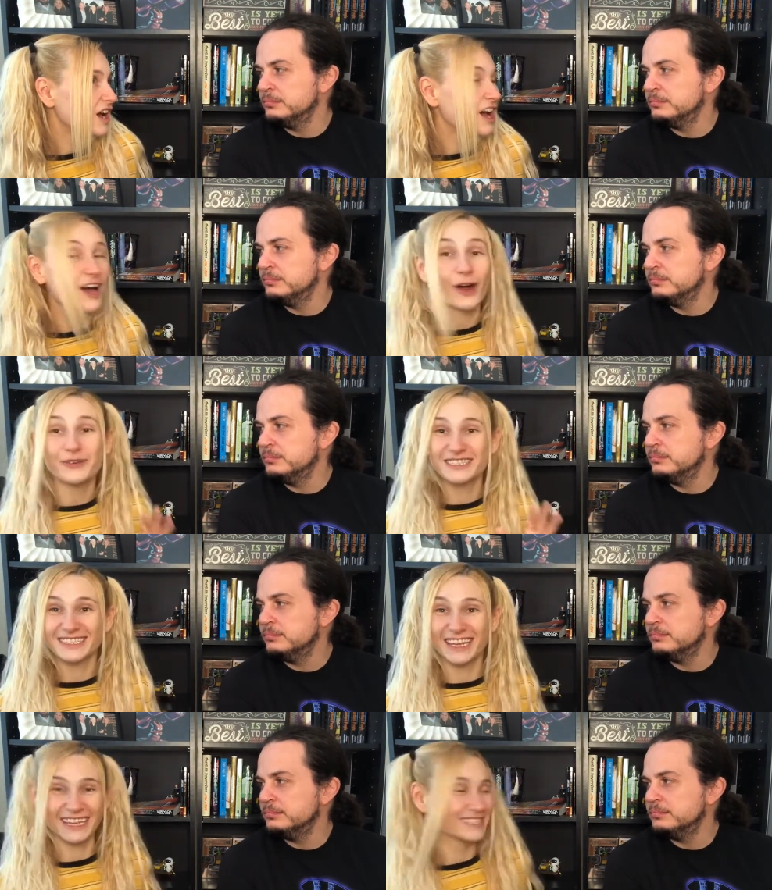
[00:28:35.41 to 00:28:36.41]
Speaker 1: I always
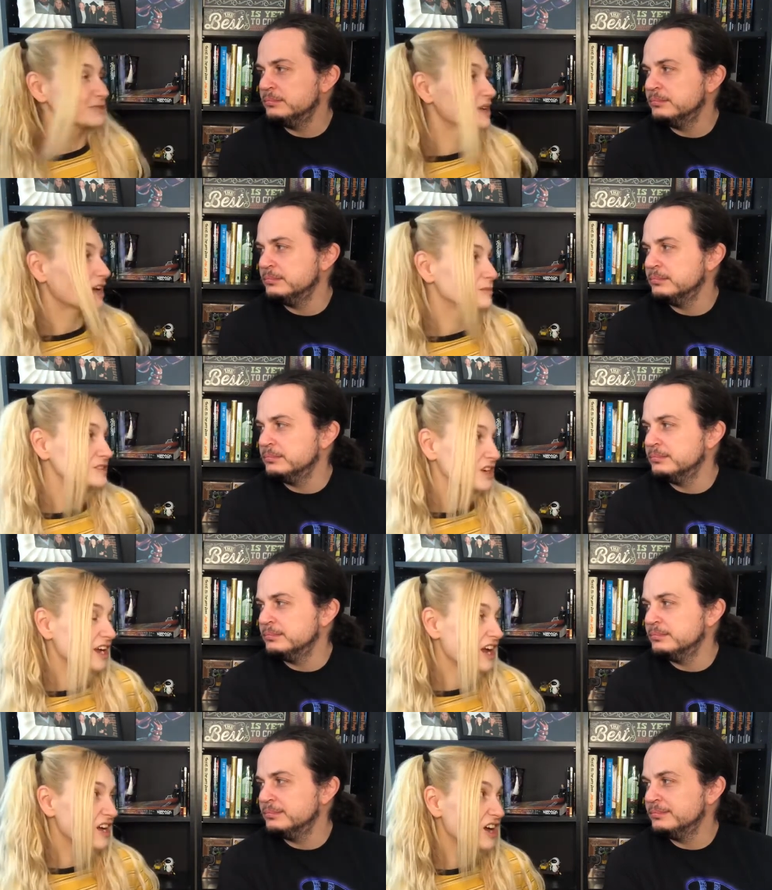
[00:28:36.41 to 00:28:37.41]
say this. I'm like, I'm sorry
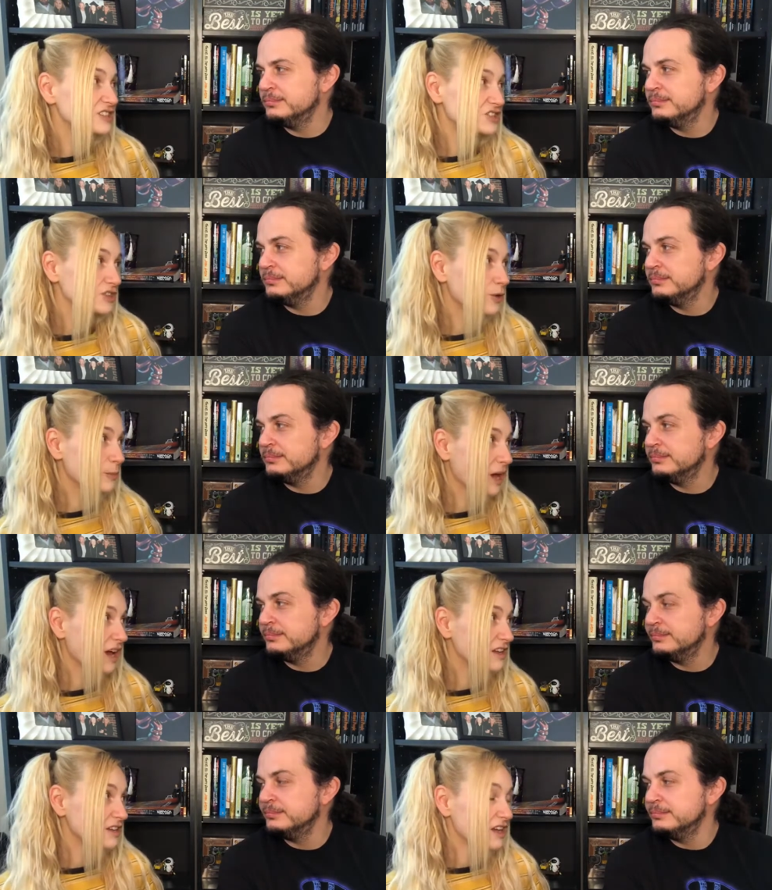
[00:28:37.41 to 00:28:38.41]
I got so
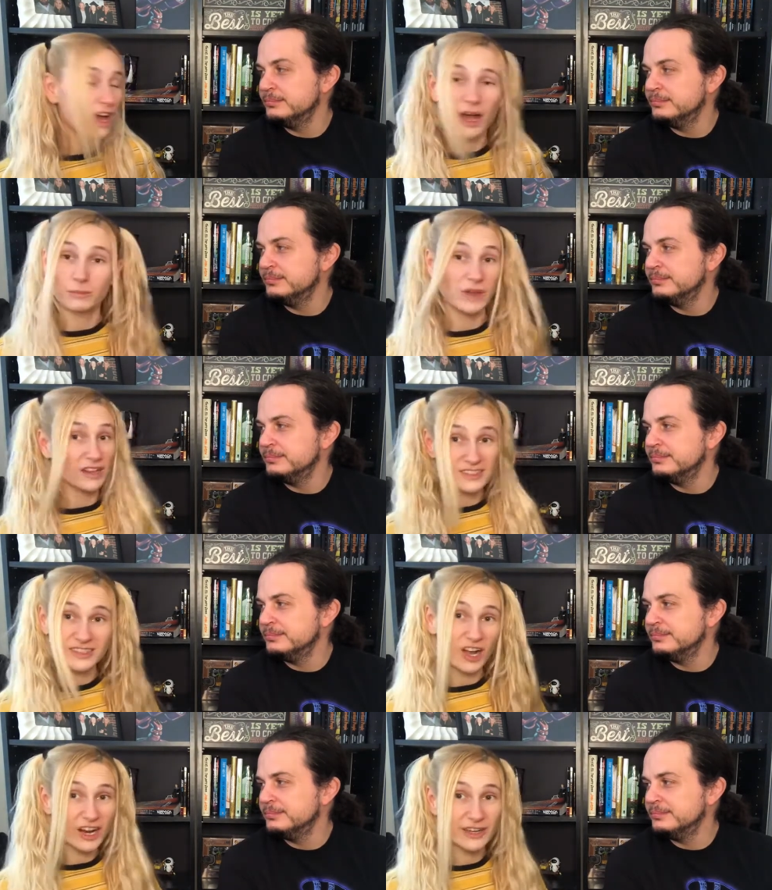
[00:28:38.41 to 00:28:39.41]
mad I'm not
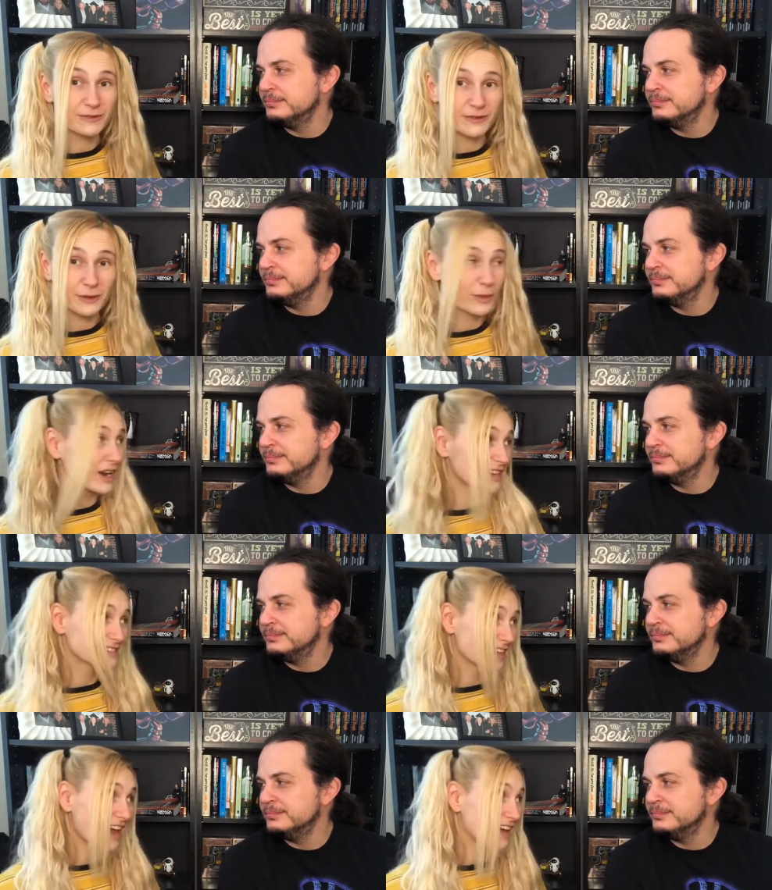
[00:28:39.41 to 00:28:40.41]
sorry for what I
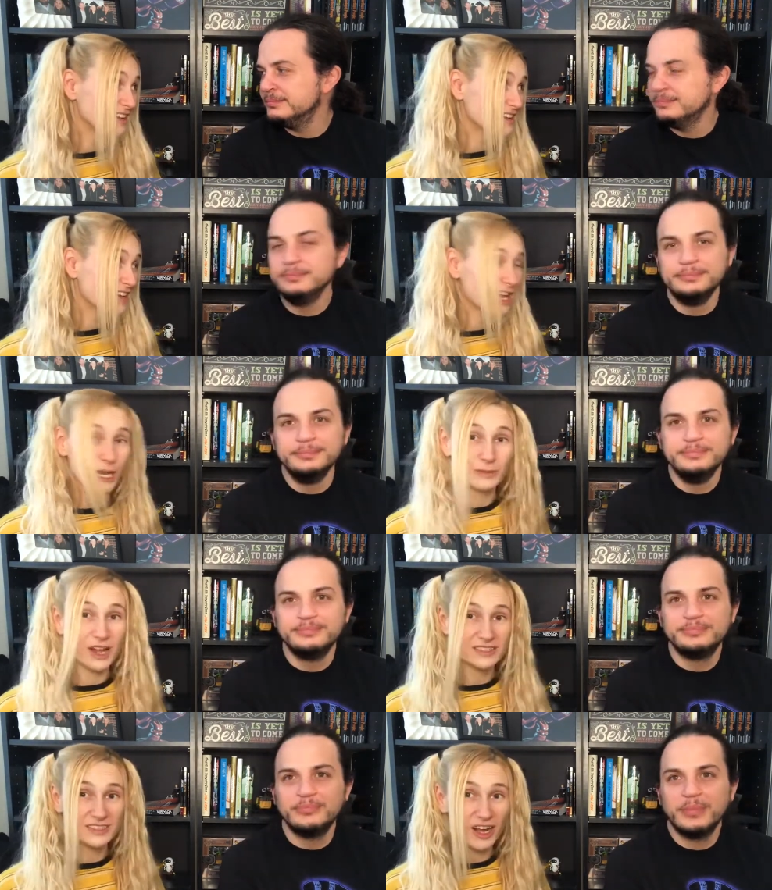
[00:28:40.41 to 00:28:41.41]
said. Mm-hmm. And I'm
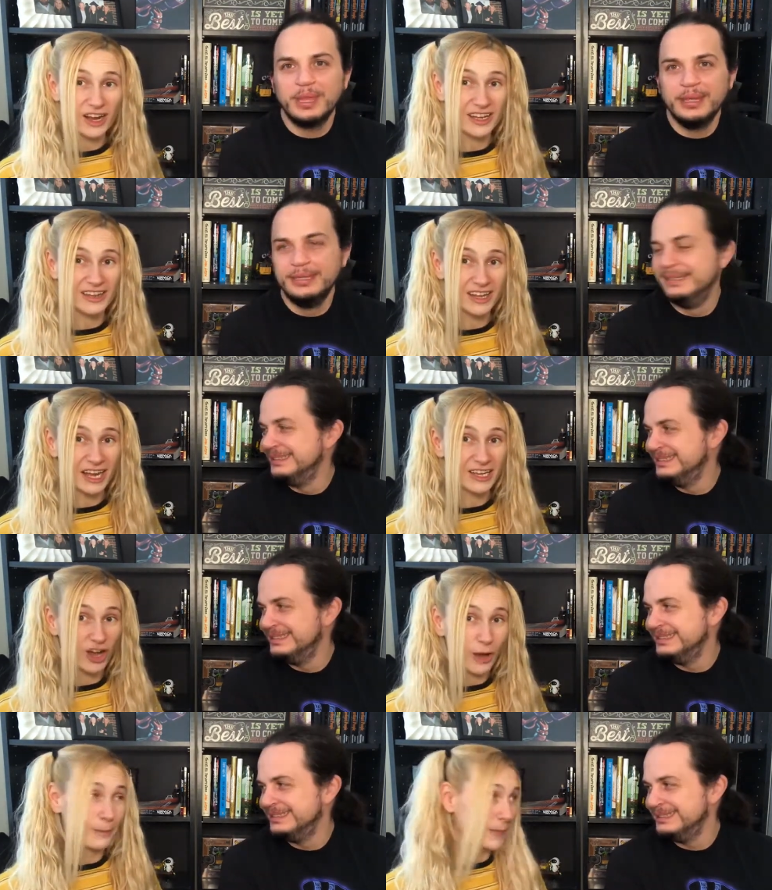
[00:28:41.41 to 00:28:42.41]
not sorry that I
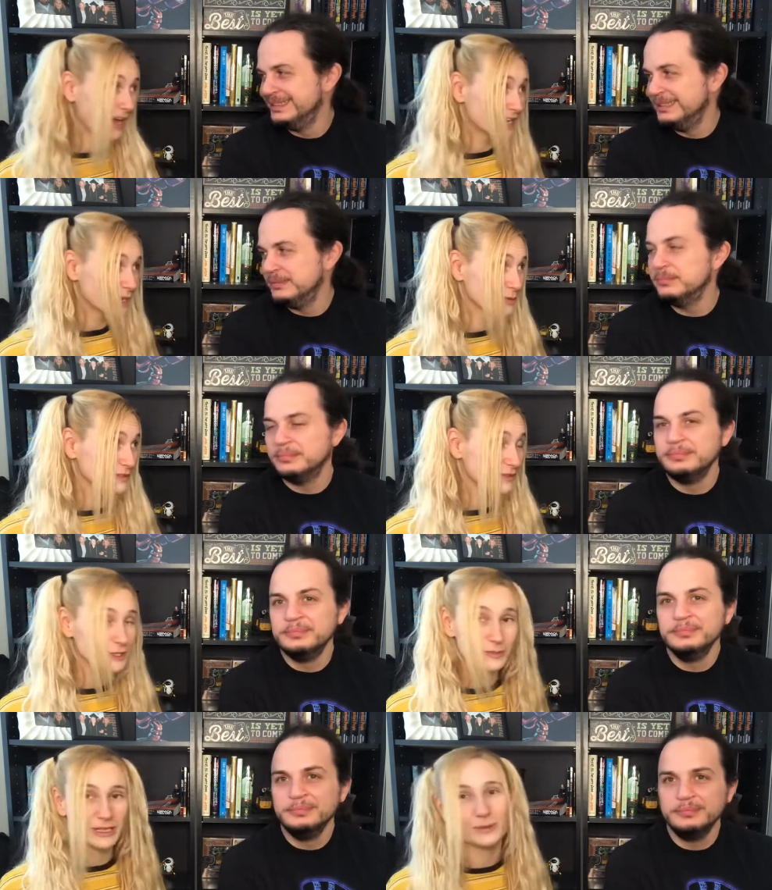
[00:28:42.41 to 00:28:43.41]
got mad at you in the
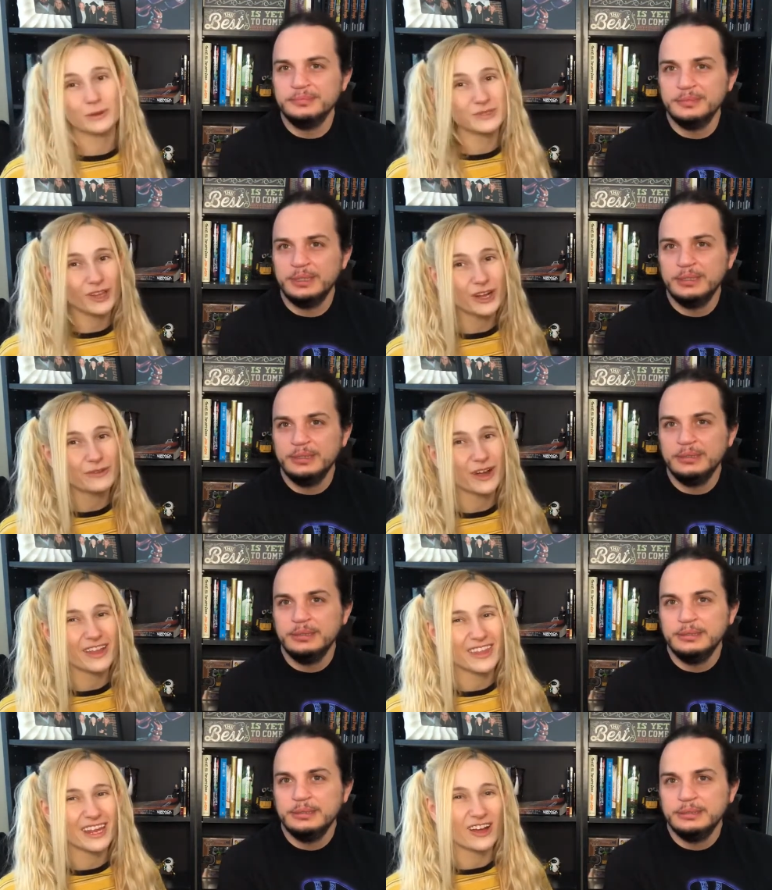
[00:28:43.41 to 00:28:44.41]
first place, but I'm sorry for
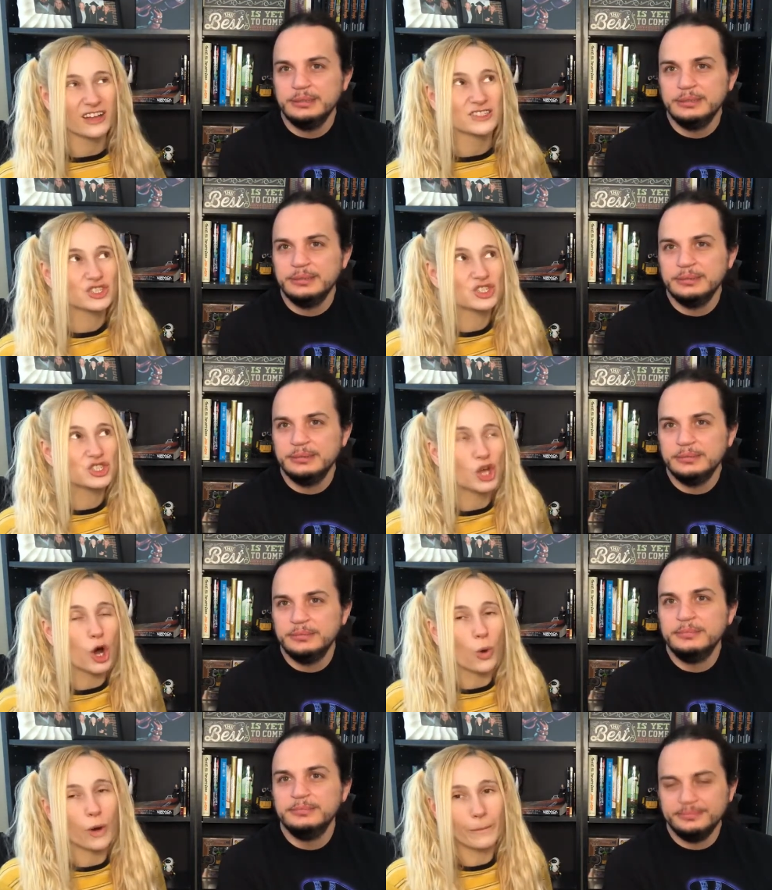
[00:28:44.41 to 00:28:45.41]
that I got
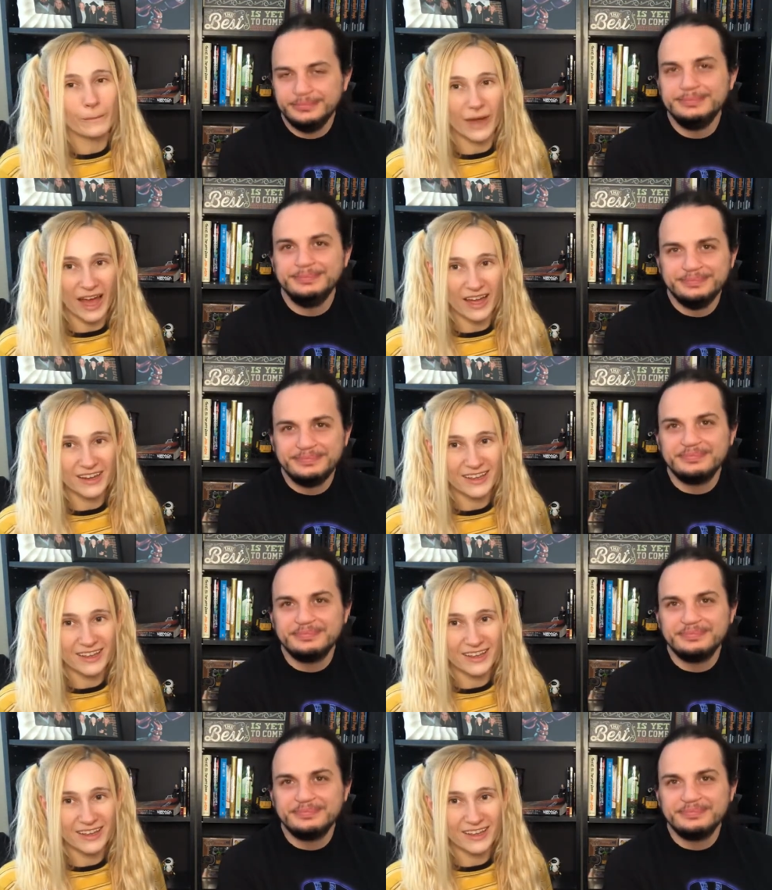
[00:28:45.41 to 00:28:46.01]
so mm-hmm. mad.